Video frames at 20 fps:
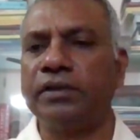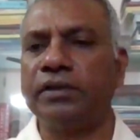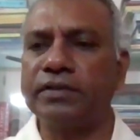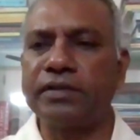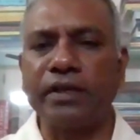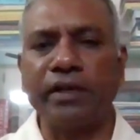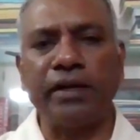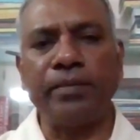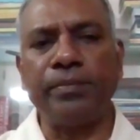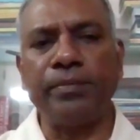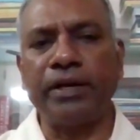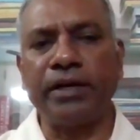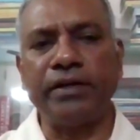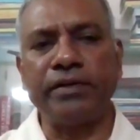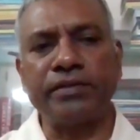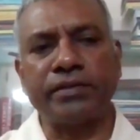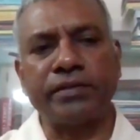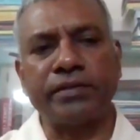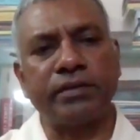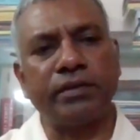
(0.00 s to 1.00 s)
the
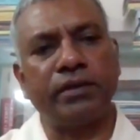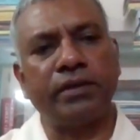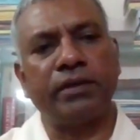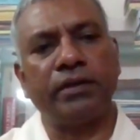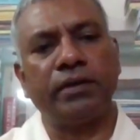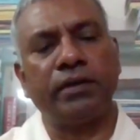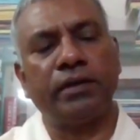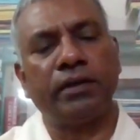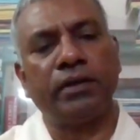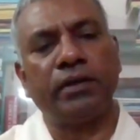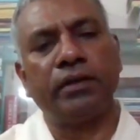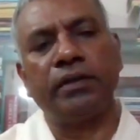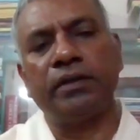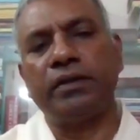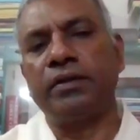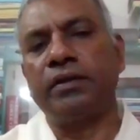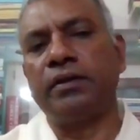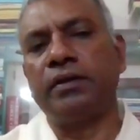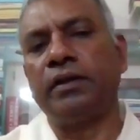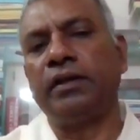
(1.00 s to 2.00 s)
celebrants.
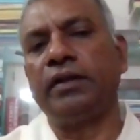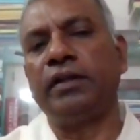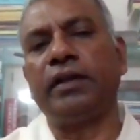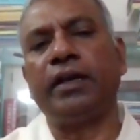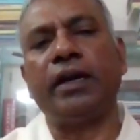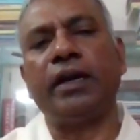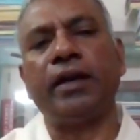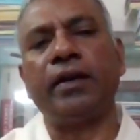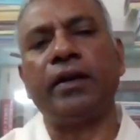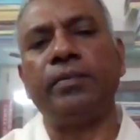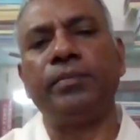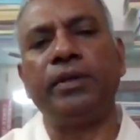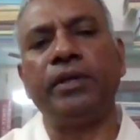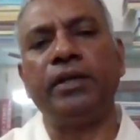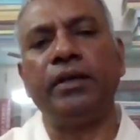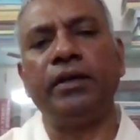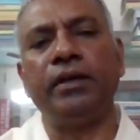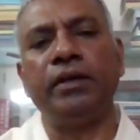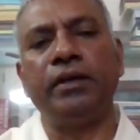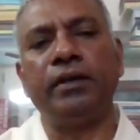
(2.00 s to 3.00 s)
It can
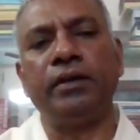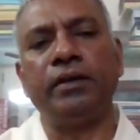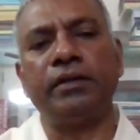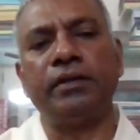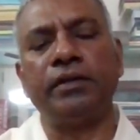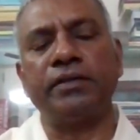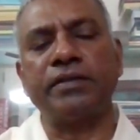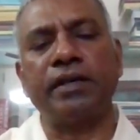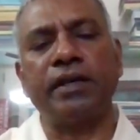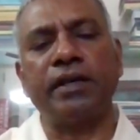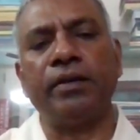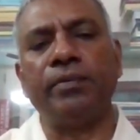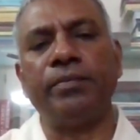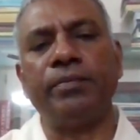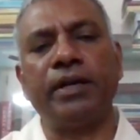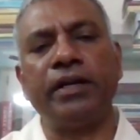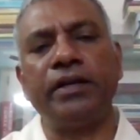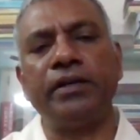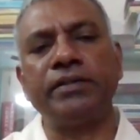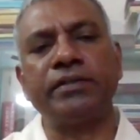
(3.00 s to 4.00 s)
be, the
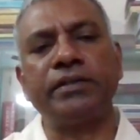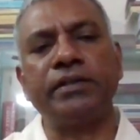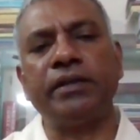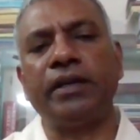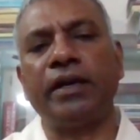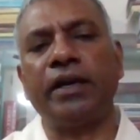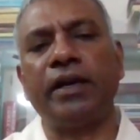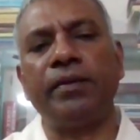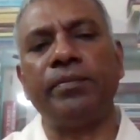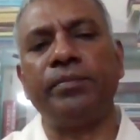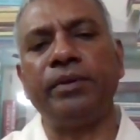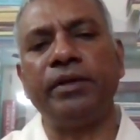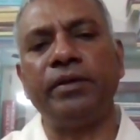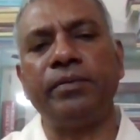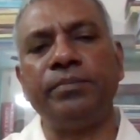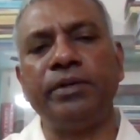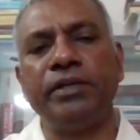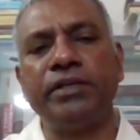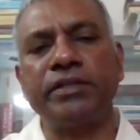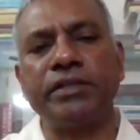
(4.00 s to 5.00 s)
celebrants can be
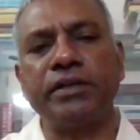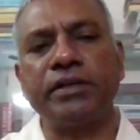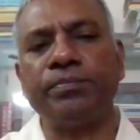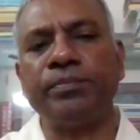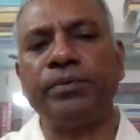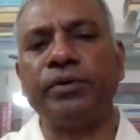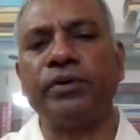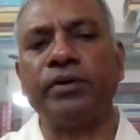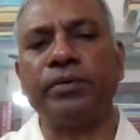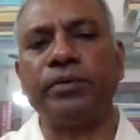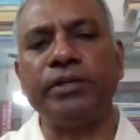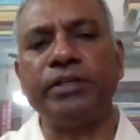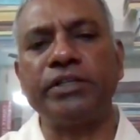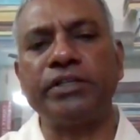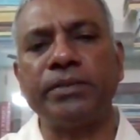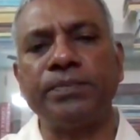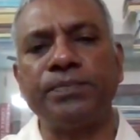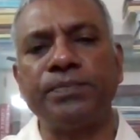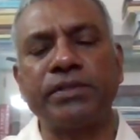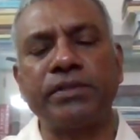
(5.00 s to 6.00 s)
bishop or
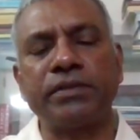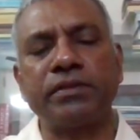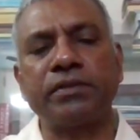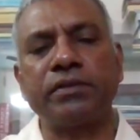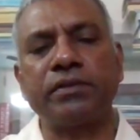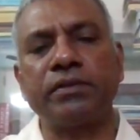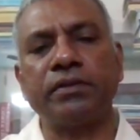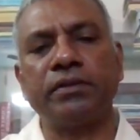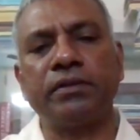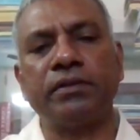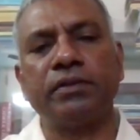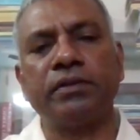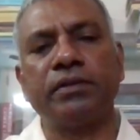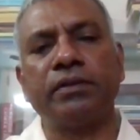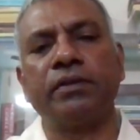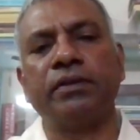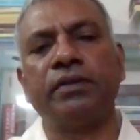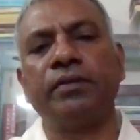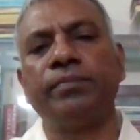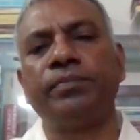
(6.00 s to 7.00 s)
bishops,
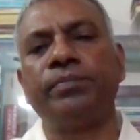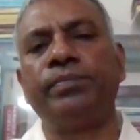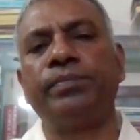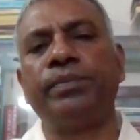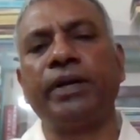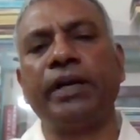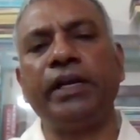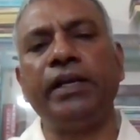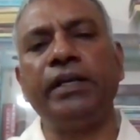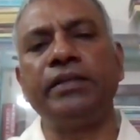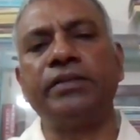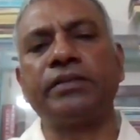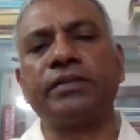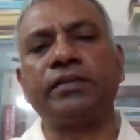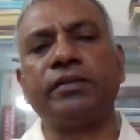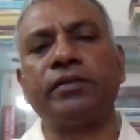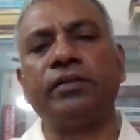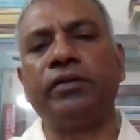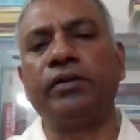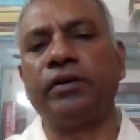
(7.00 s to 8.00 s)

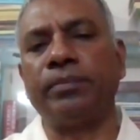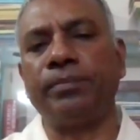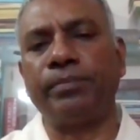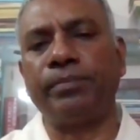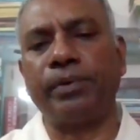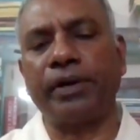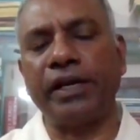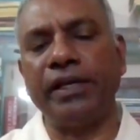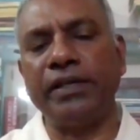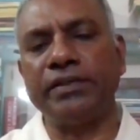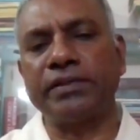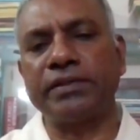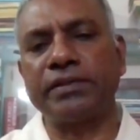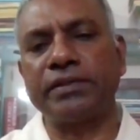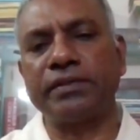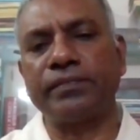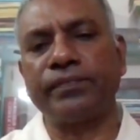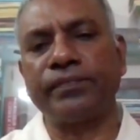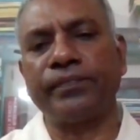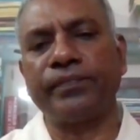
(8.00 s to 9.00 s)
priest or
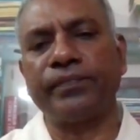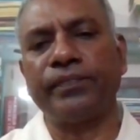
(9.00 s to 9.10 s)
priests,